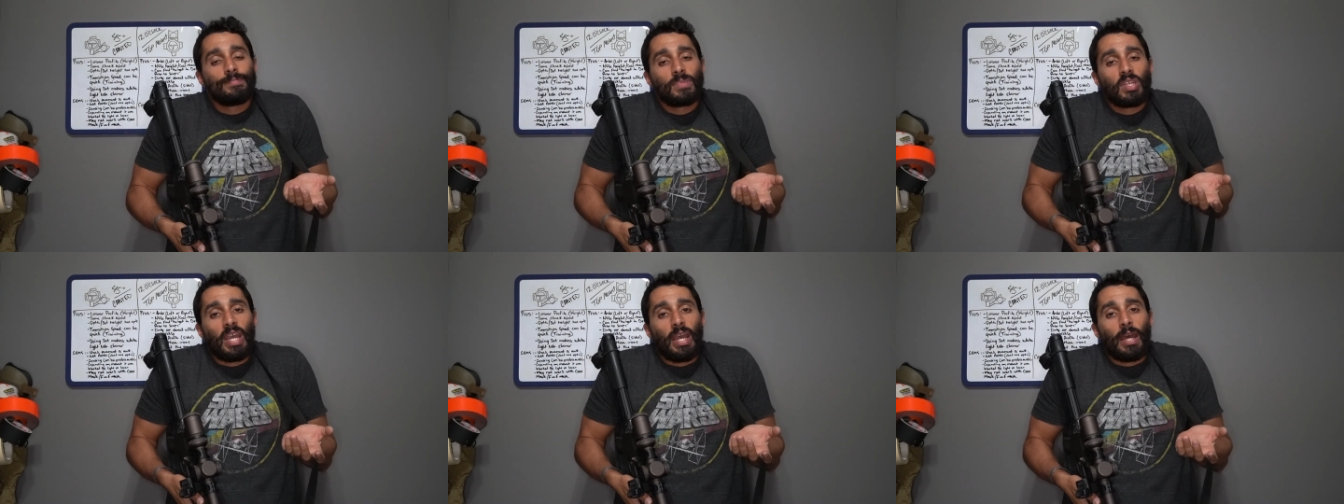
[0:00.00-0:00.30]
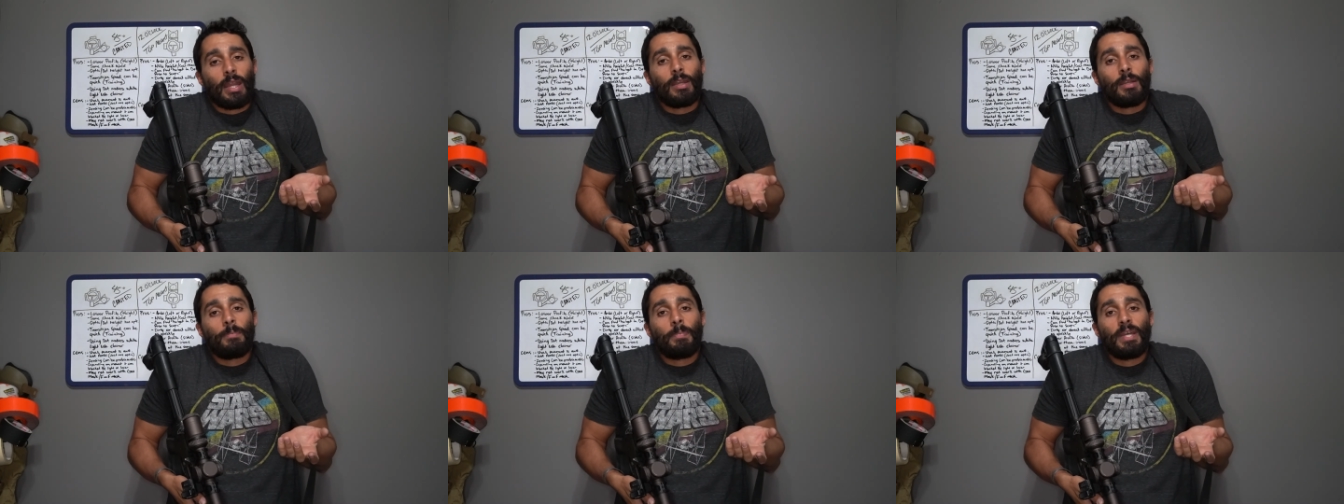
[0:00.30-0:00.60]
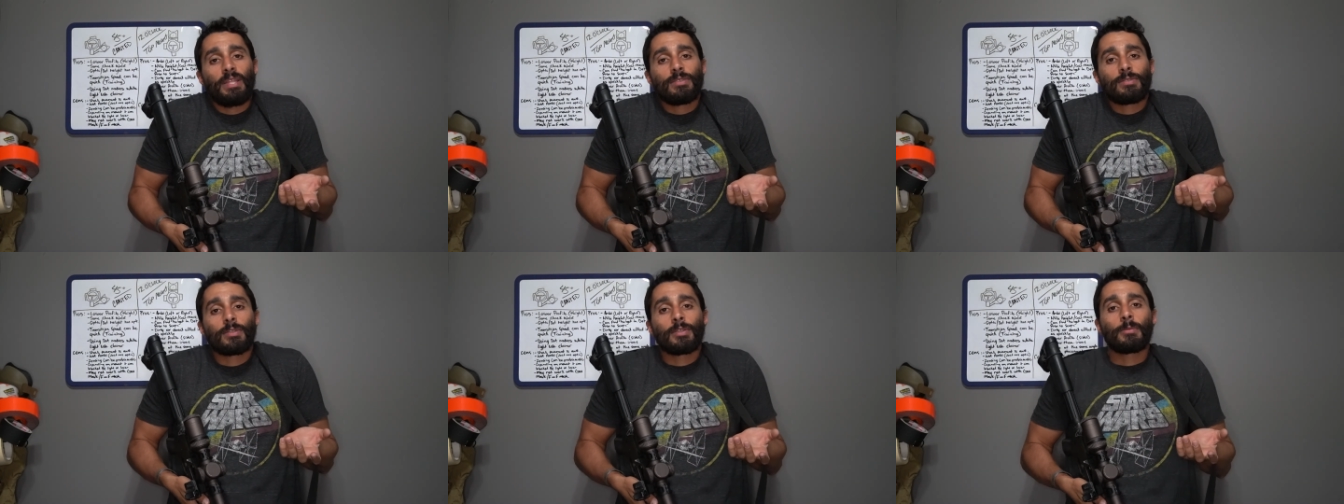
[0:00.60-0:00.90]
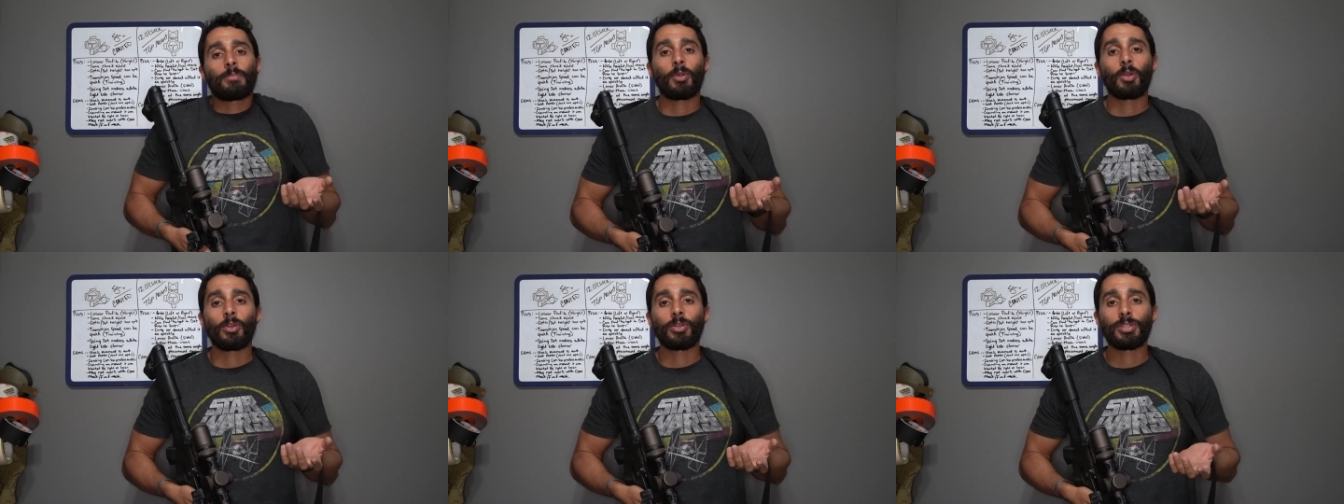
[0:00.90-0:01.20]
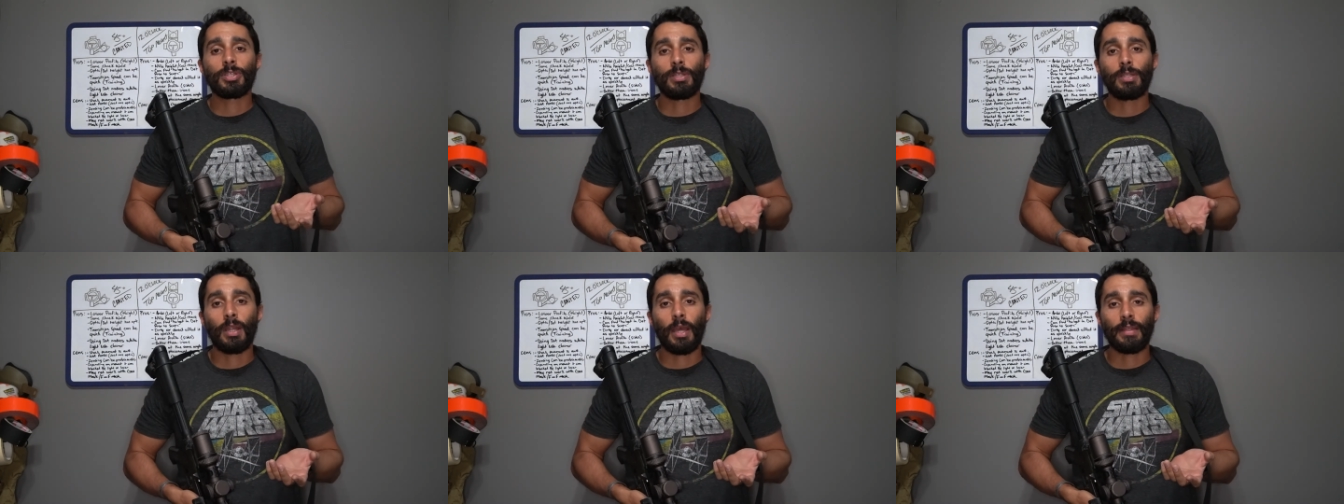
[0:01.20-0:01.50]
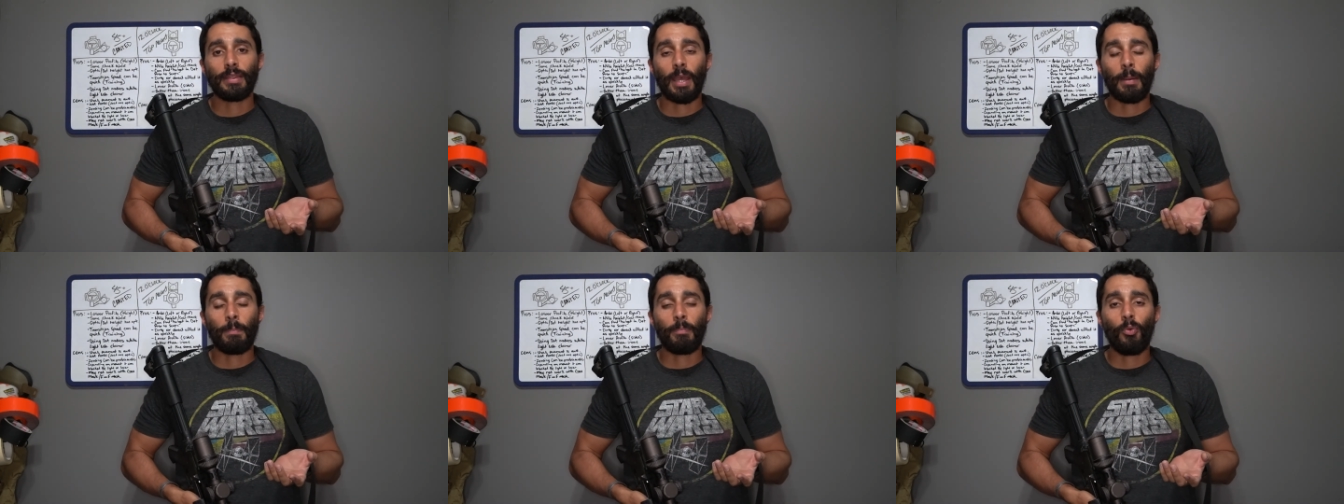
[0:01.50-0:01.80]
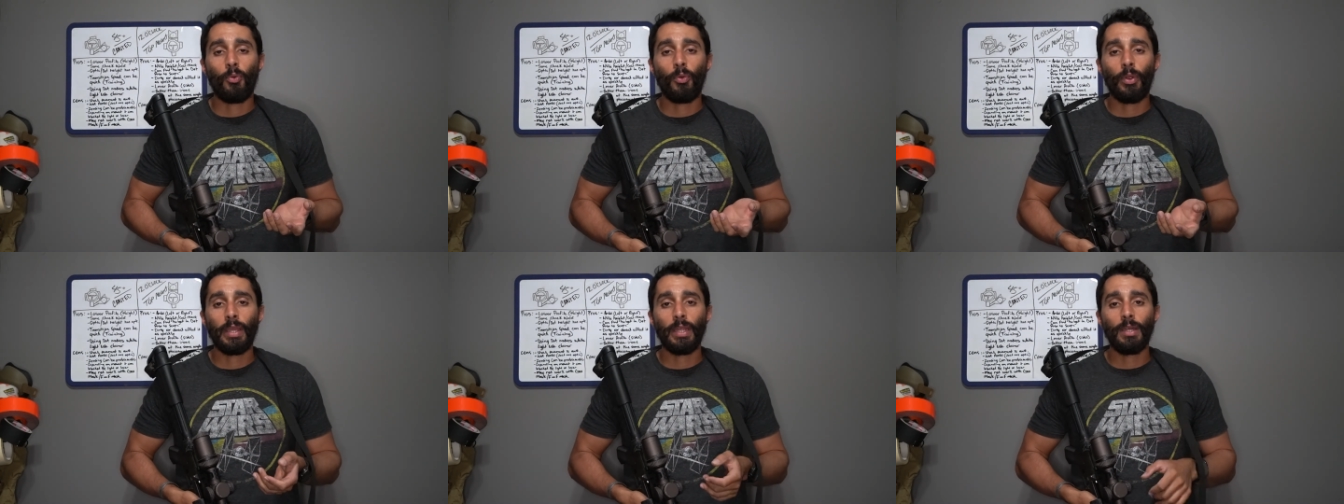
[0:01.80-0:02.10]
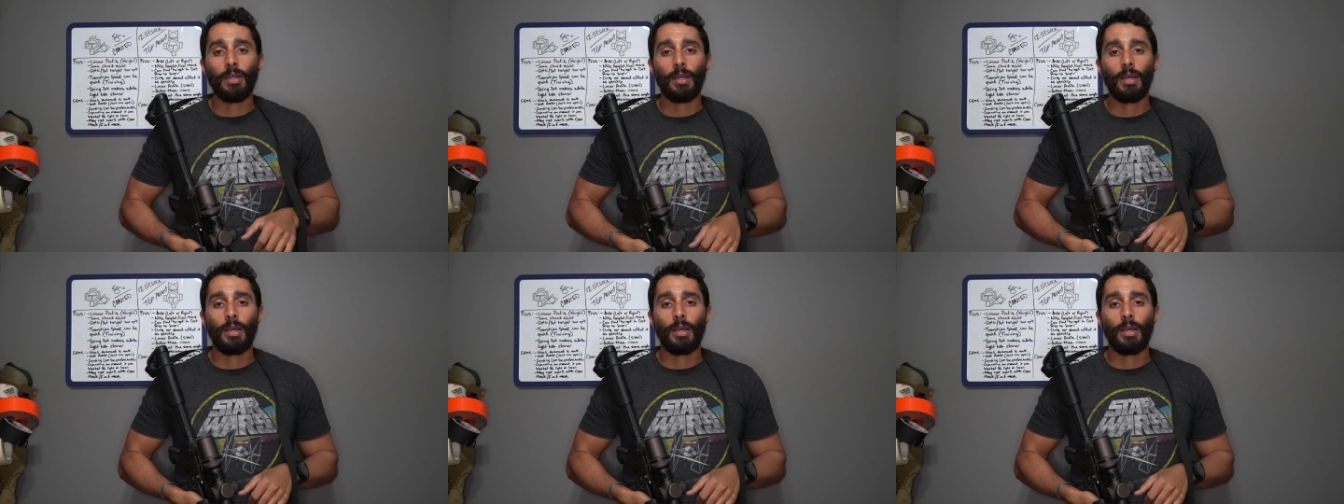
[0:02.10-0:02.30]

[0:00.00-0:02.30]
Kind of depends on the person at that point.